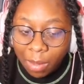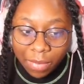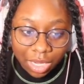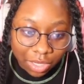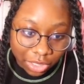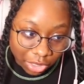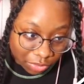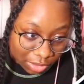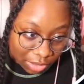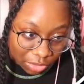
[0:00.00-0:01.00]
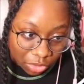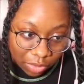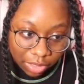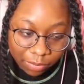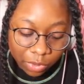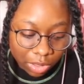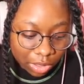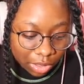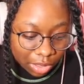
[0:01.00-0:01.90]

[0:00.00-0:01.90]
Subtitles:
I'm not gonna go to this door anymore.